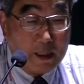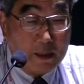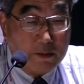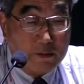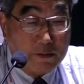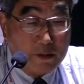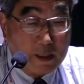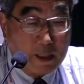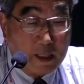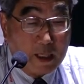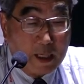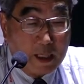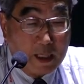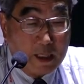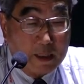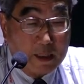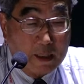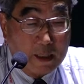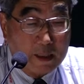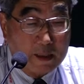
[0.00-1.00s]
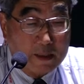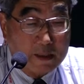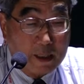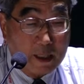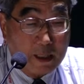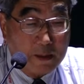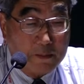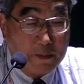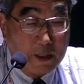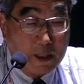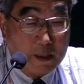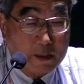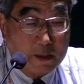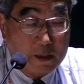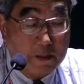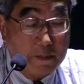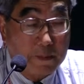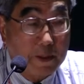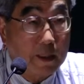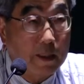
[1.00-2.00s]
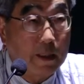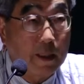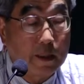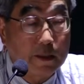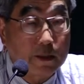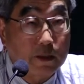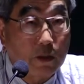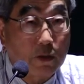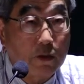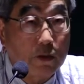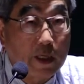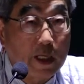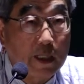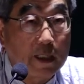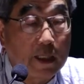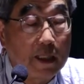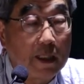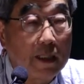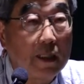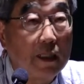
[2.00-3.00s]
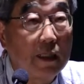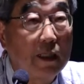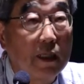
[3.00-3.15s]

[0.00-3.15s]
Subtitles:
we had some experience already,